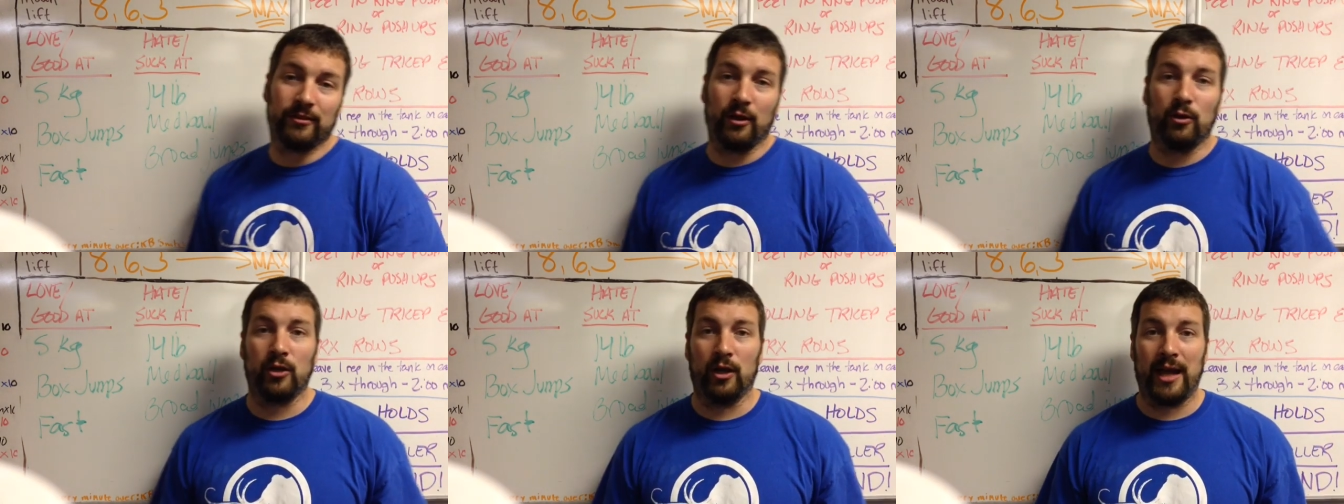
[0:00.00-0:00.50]

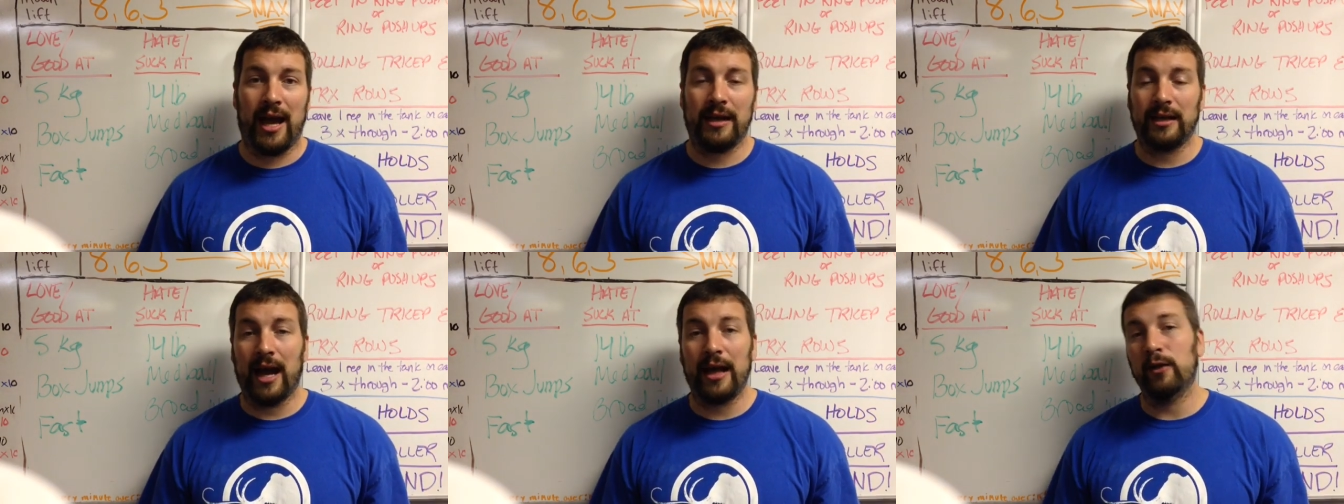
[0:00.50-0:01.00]
so good
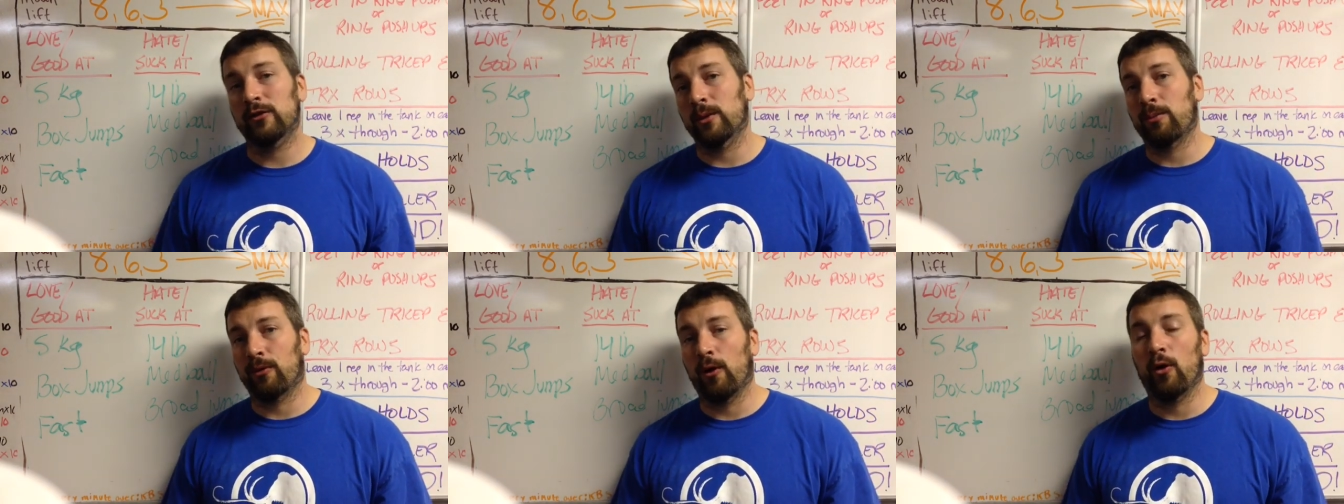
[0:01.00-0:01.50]
at, I used to
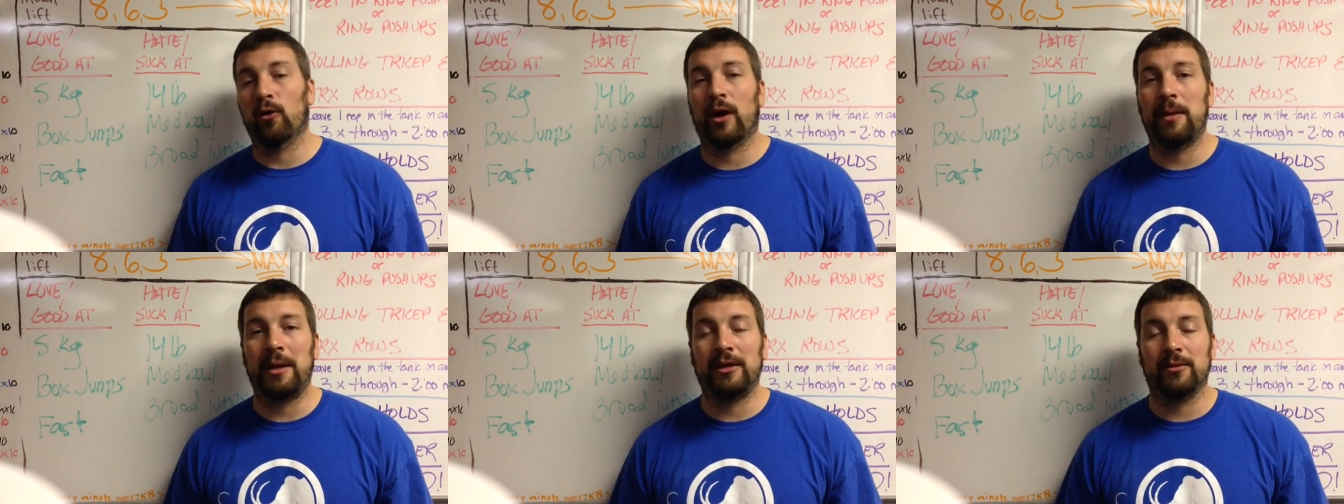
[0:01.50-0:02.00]

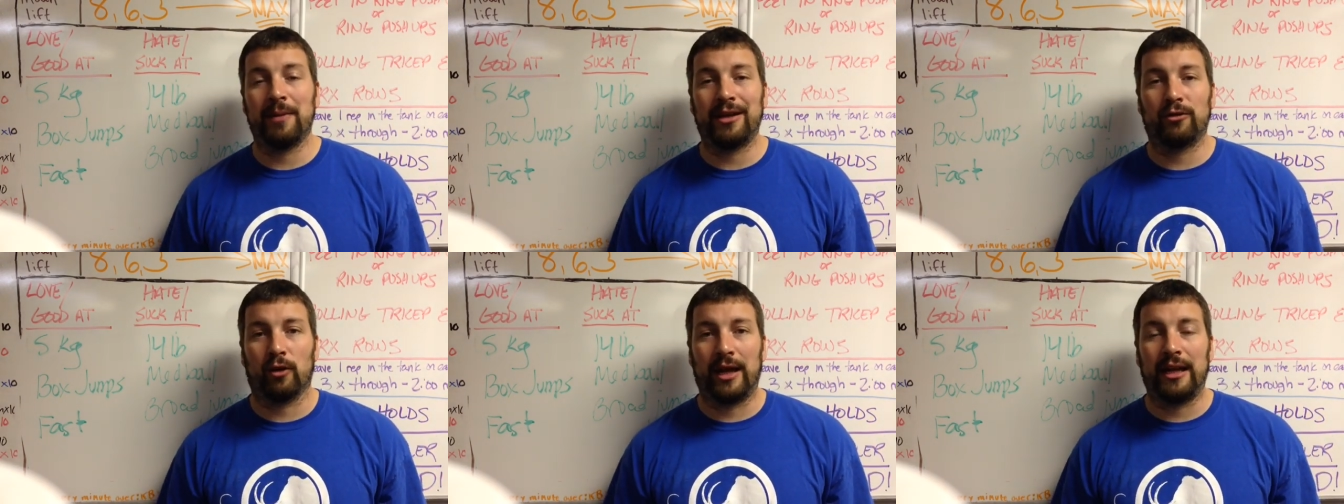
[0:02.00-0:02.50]
program into my
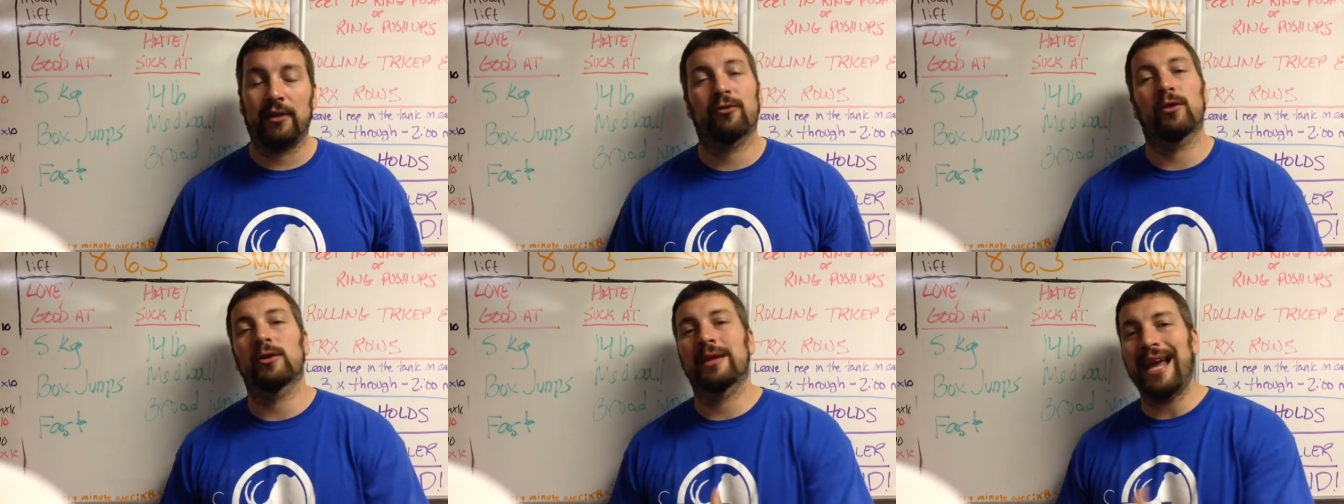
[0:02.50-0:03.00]
training
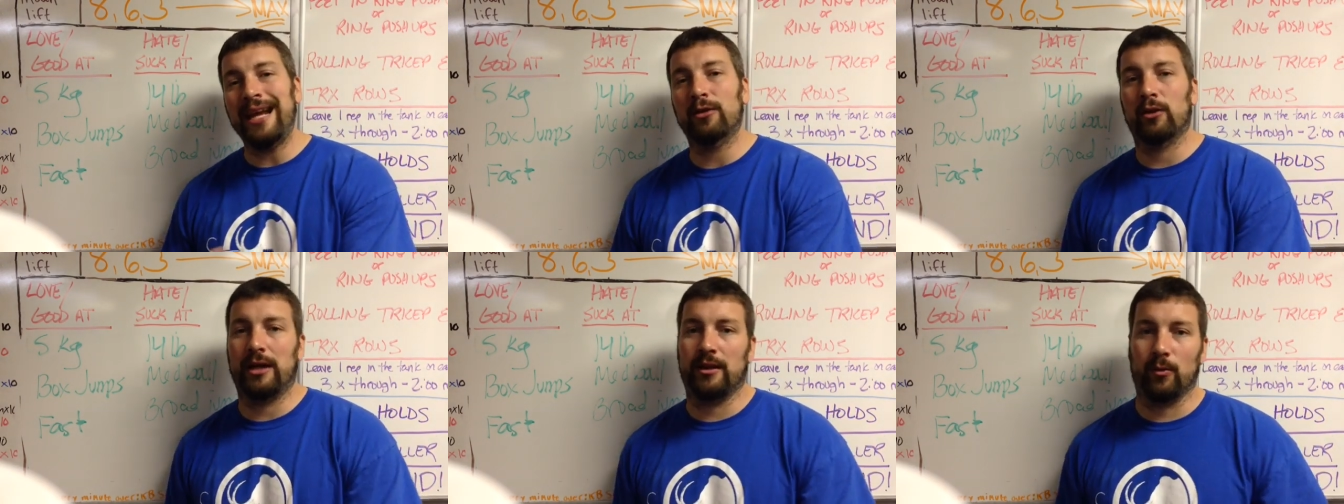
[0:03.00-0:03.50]
for
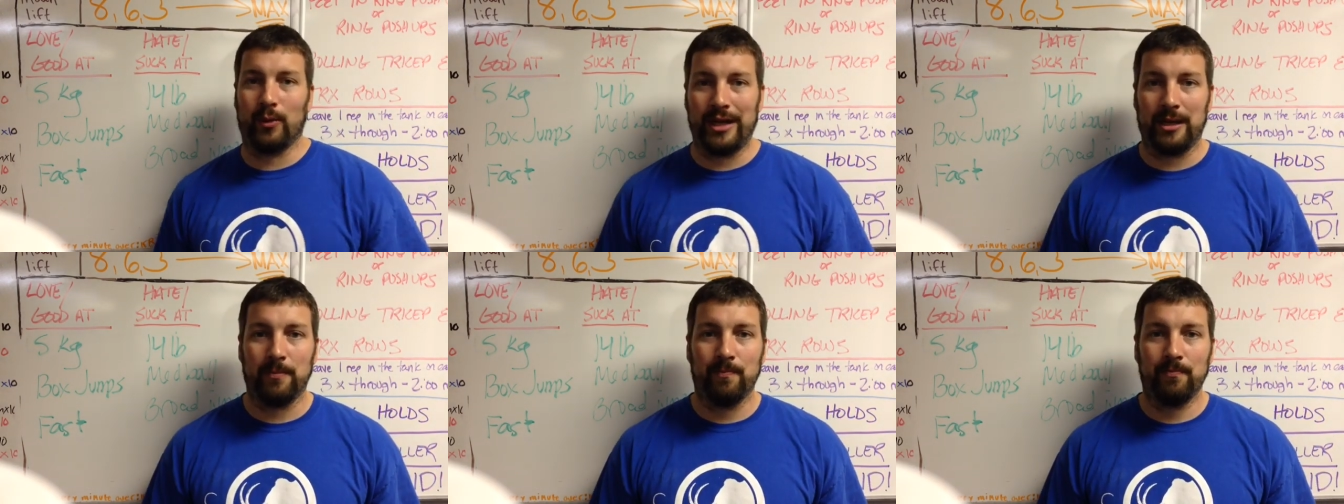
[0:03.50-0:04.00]
later in the week.